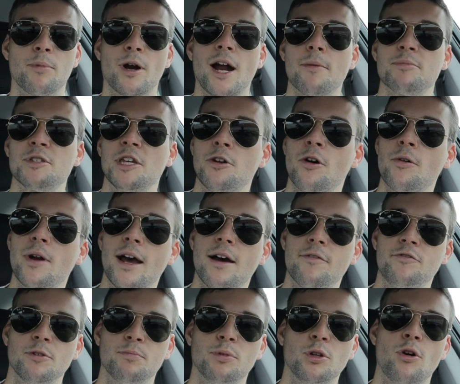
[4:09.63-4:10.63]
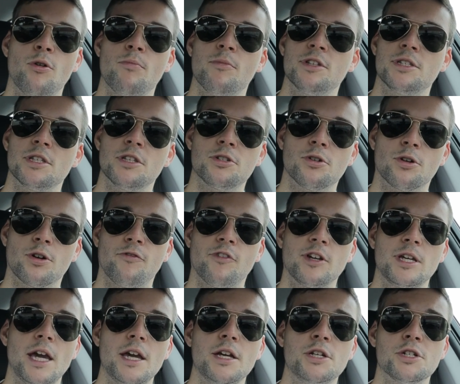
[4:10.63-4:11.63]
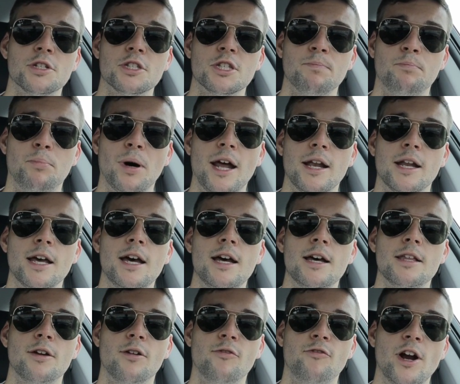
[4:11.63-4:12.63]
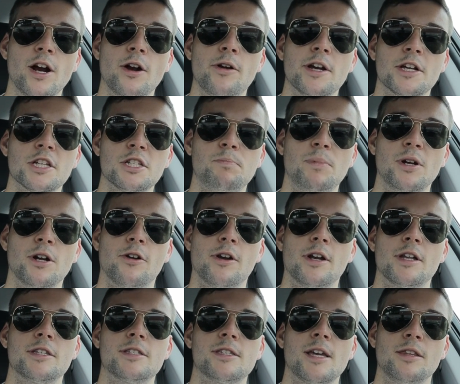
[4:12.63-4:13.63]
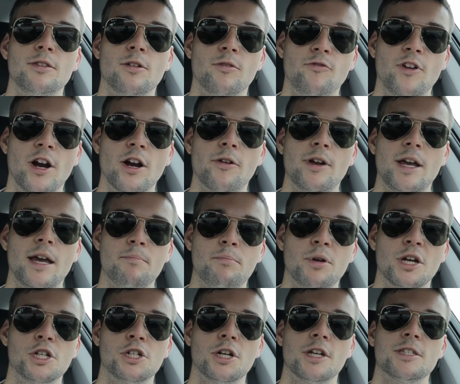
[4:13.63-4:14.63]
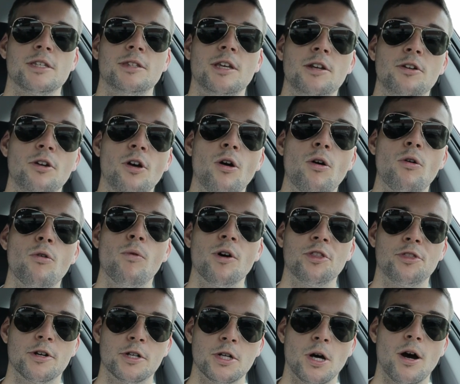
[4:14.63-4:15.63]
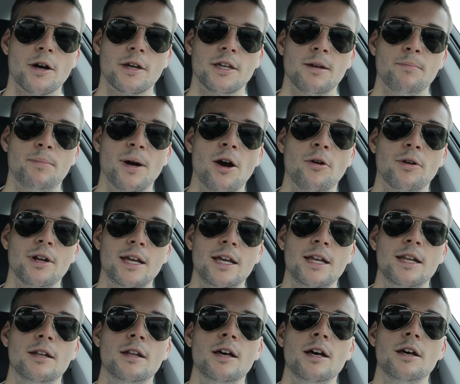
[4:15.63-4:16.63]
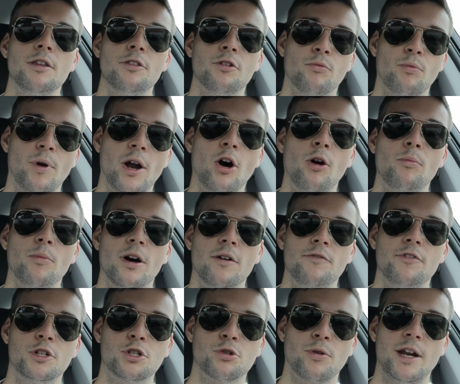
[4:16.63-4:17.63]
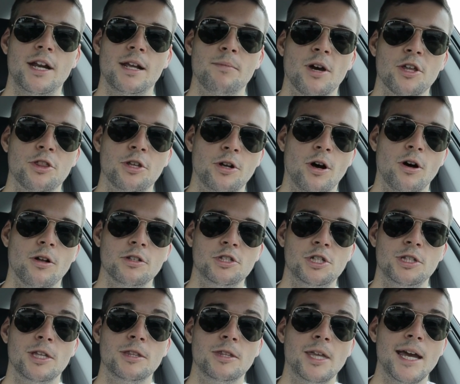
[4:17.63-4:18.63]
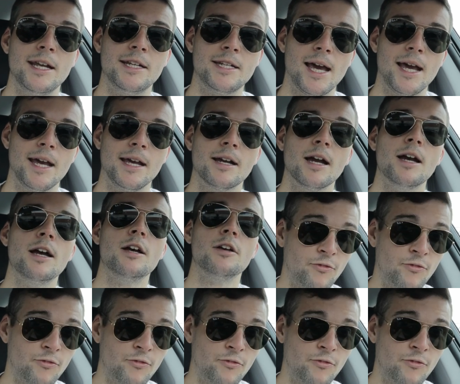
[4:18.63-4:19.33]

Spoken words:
Perhaps they don't have diplomas and certifications, but they're very experienced and they're very ambitious and they know what they're talking about in the realm of the training methodology that they take.